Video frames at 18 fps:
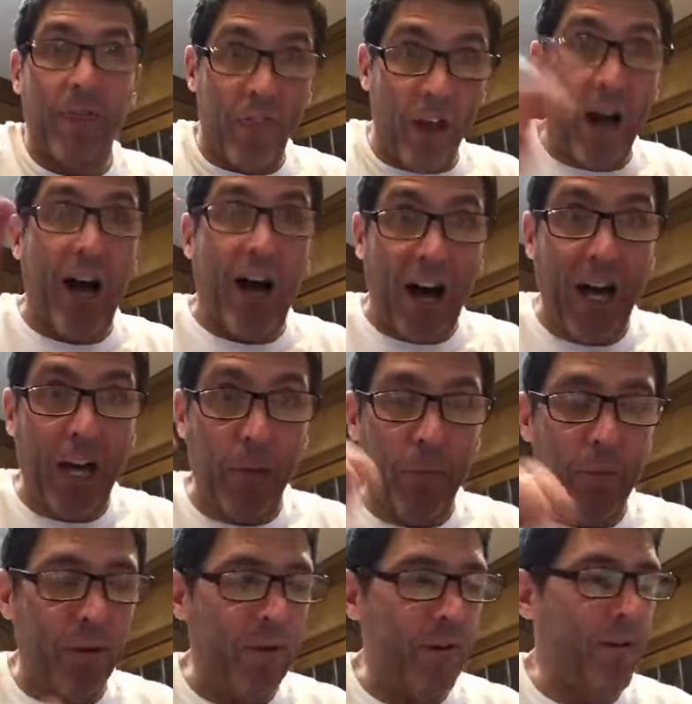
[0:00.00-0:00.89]
the
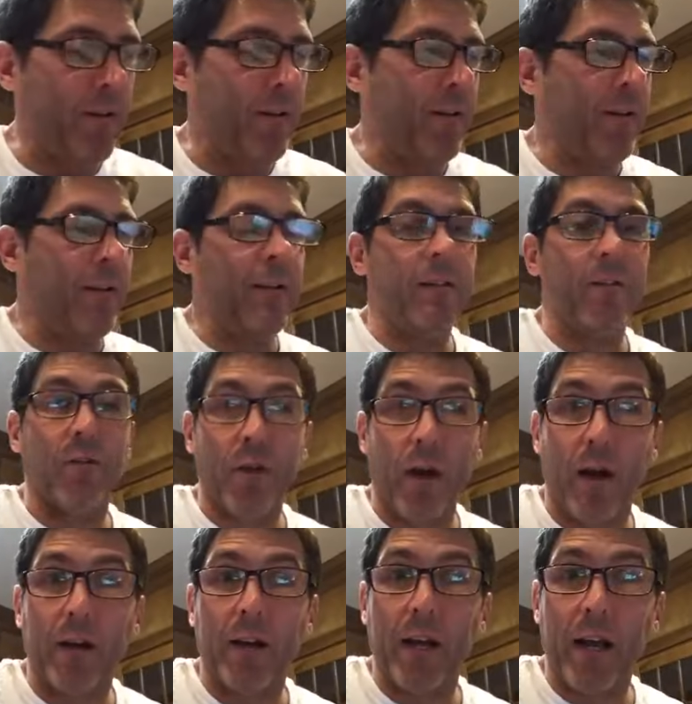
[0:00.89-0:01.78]
hype.
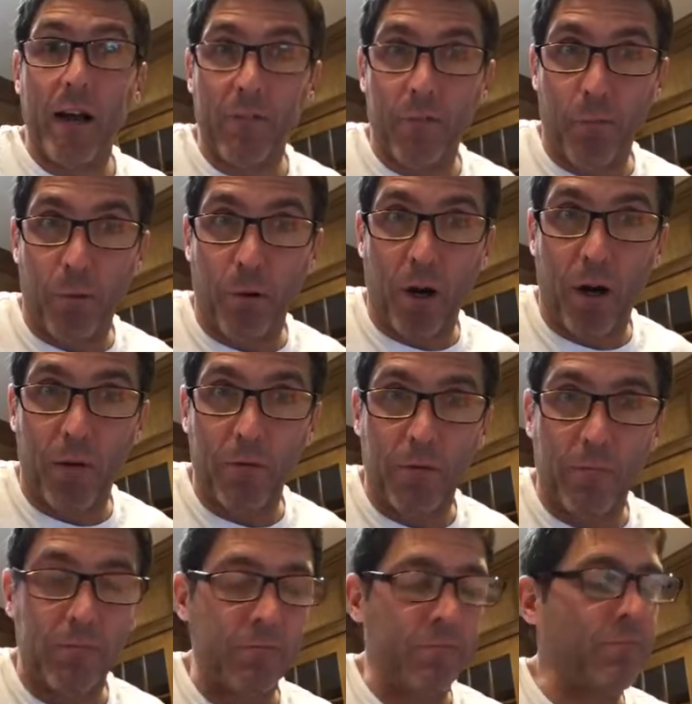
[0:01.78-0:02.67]
You're not going to have a
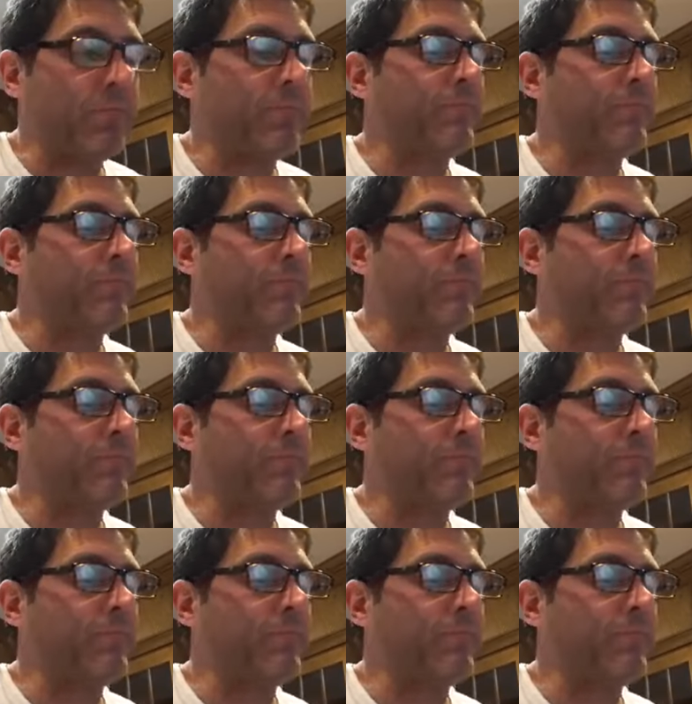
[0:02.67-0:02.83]
problem.